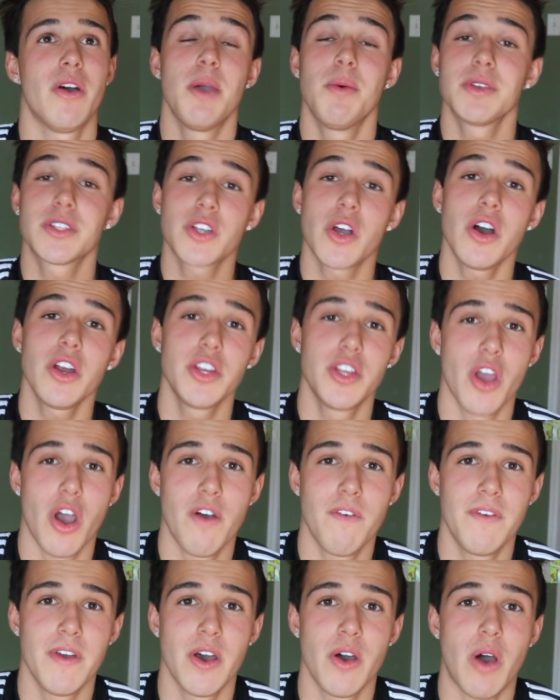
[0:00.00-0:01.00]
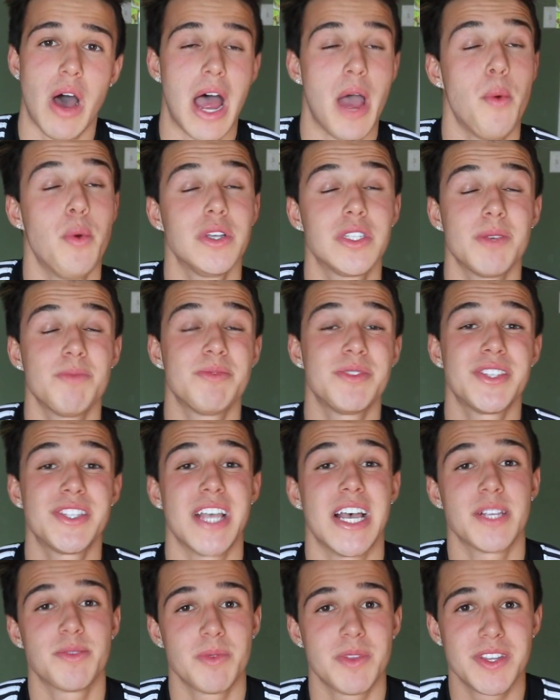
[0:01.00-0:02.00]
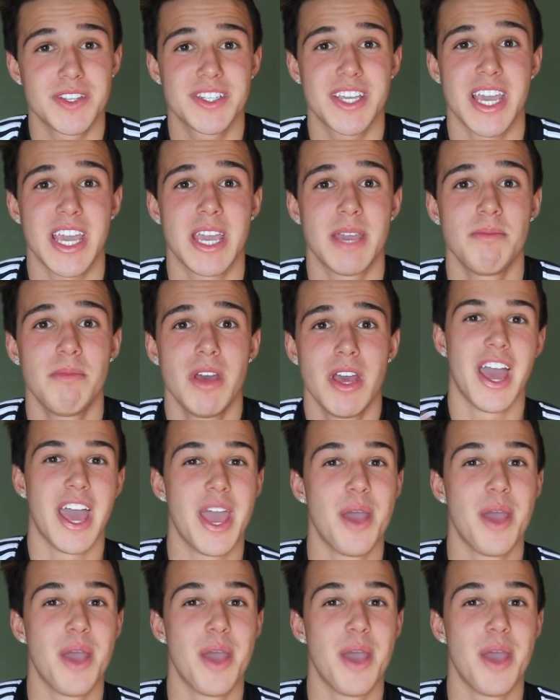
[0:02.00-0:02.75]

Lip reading: It was called Yoville. I was obsessed with this game.